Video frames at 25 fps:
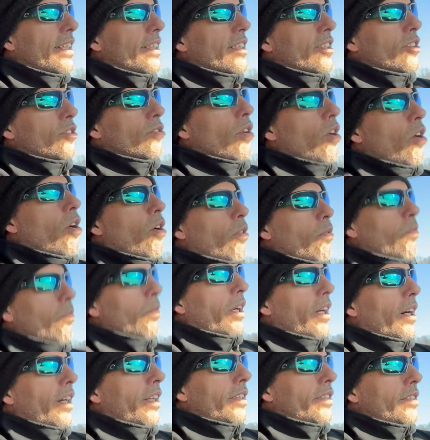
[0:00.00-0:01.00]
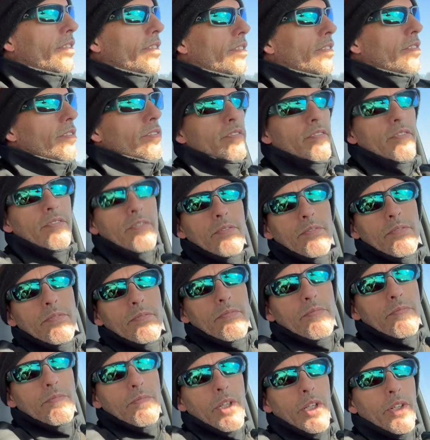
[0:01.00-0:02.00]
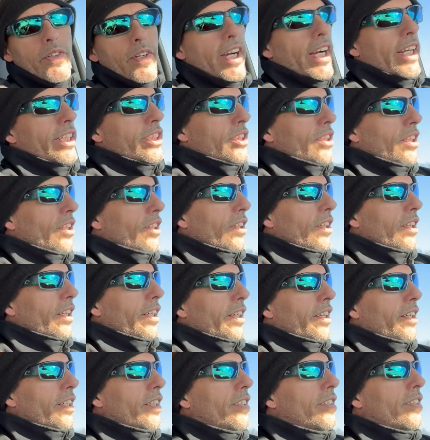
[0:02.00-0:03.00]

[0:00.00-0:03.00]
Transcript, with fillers: the drone, but we crashed it earlier.